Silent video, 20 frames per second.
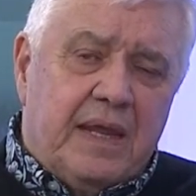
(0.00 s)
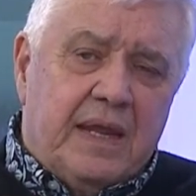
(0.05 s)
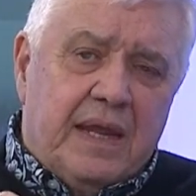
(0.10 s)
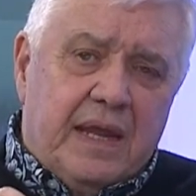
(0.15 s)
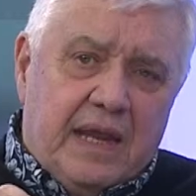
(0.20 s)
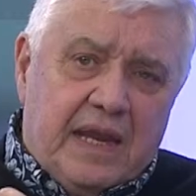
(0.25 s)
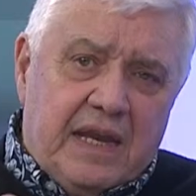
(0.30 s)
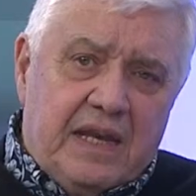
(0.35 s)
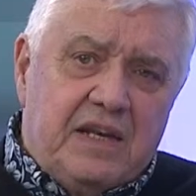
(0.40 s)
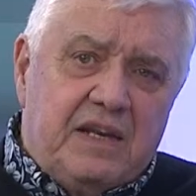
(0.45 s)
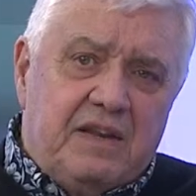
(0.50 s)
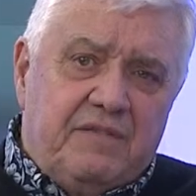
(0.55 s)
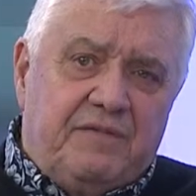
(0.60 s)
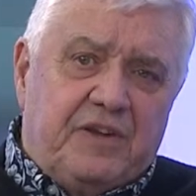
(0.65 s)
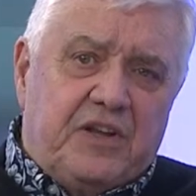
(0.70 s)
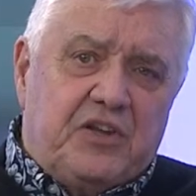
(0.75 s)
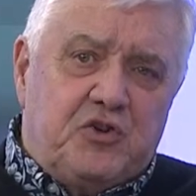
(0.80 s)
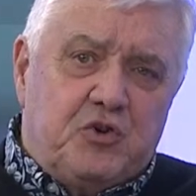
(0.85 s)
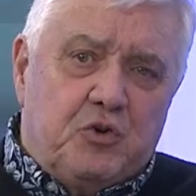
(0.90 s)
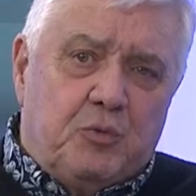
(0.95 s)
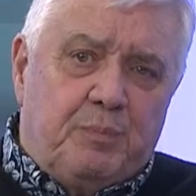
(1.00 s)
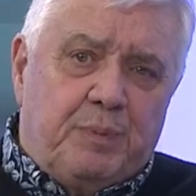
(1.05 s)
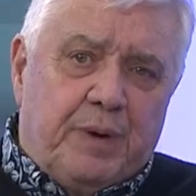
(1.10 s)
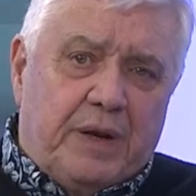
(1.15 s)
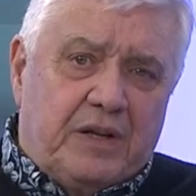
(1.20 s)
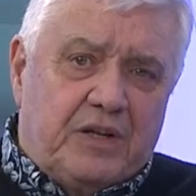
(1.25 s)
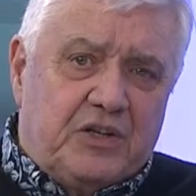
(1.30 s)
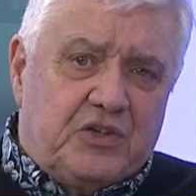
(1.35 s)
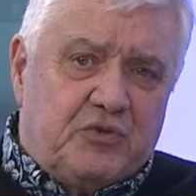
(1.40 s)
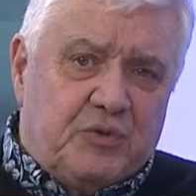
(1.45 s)
individual
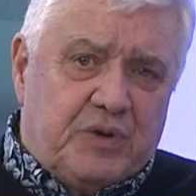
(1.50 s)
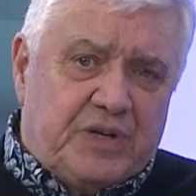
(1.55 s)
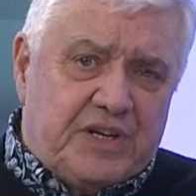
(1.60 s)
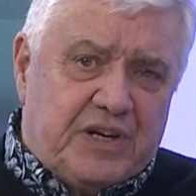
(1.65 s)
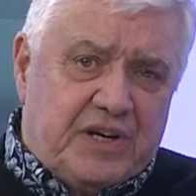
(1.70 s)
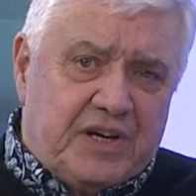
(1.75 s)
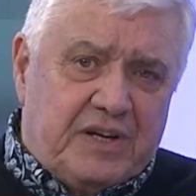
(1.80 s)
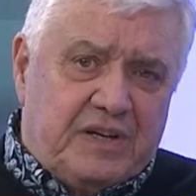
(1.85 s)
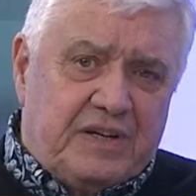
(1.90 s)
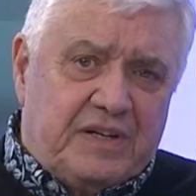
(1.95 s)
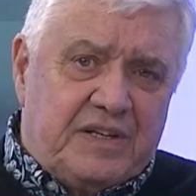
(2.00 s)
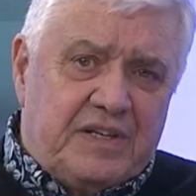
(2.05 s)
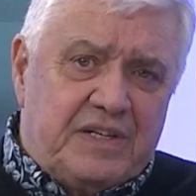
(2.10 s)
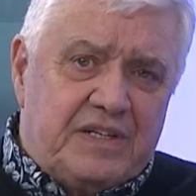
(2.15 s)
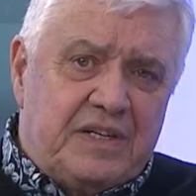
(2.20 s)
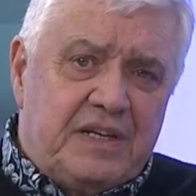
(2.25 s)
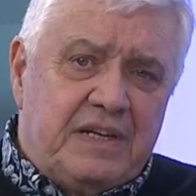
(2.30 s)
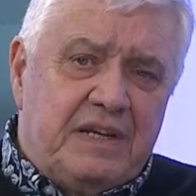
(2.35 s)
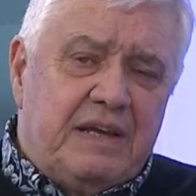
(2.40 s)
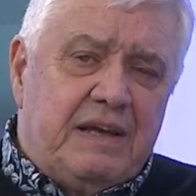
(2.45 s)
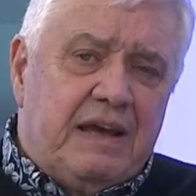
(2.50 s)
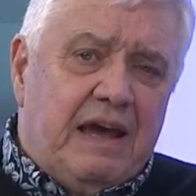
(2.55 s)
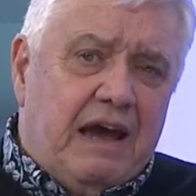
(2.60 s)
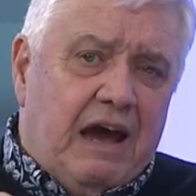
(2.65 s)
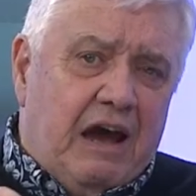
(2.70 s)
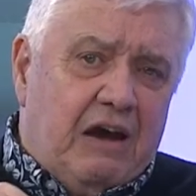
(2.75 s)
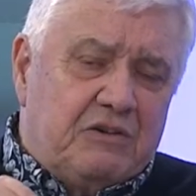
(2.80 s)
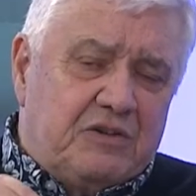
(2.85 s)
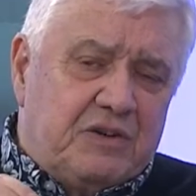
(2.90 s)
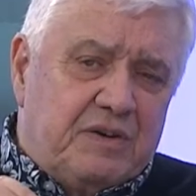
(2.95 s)
pillows returned
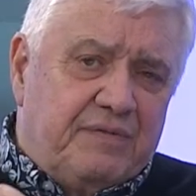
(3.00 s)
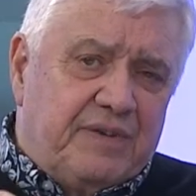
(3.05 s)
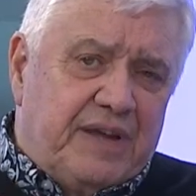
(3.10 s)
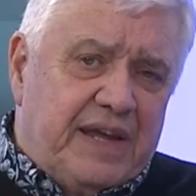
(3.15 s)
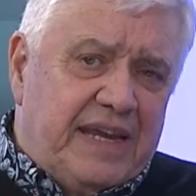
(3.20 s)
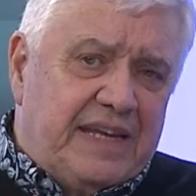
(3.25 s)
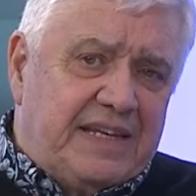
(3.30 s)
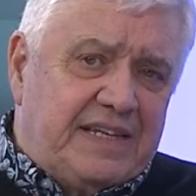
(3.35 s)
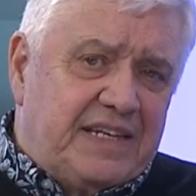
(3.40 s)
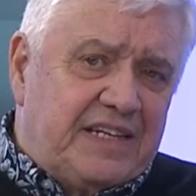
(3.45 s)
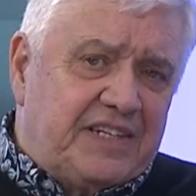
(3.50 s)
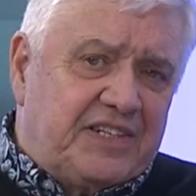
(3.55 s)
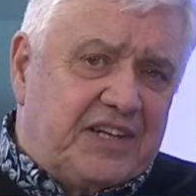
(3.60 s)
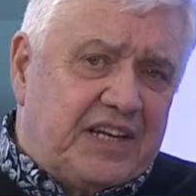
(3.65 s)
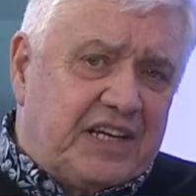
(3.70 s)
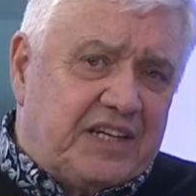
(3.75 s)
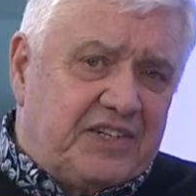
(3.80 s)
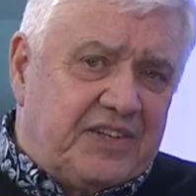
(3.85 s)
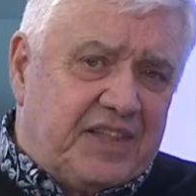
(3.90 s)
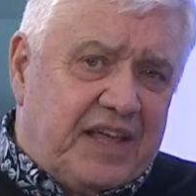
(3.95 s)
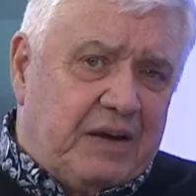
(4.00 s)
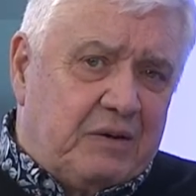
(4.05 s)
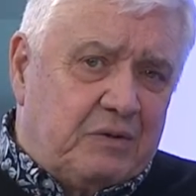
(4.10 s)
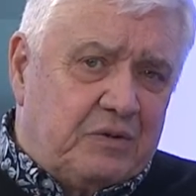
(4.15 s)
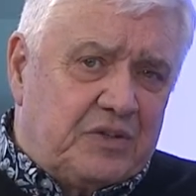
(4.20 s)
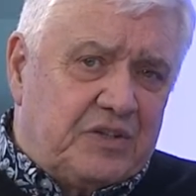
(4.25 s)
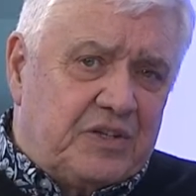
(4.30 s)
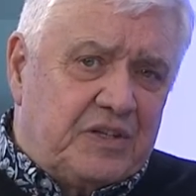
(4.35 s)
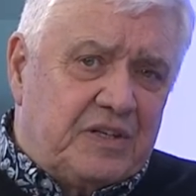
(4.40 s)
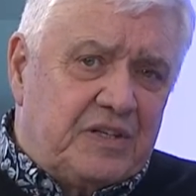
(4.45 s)
out of
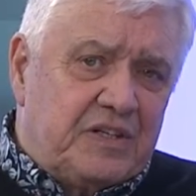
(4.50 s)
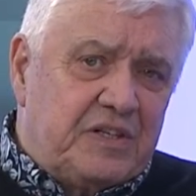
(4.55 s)
86,000.